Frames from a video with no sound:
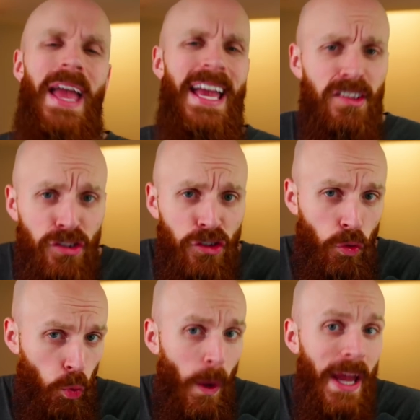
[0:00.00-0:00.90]

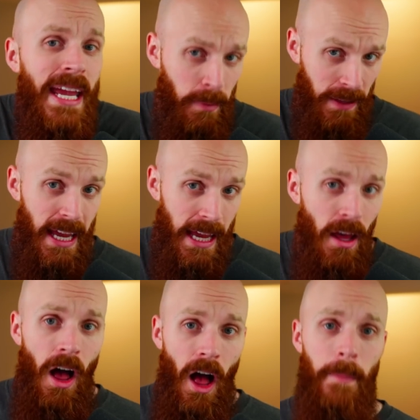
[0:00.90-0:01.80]
extremely
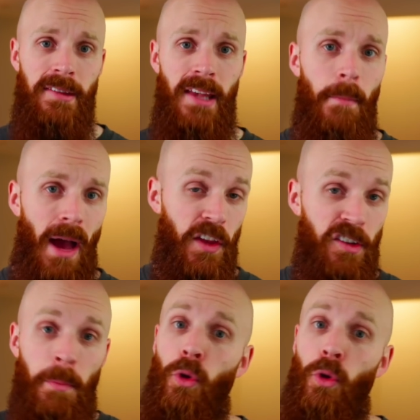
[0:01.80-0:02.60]
upset by this,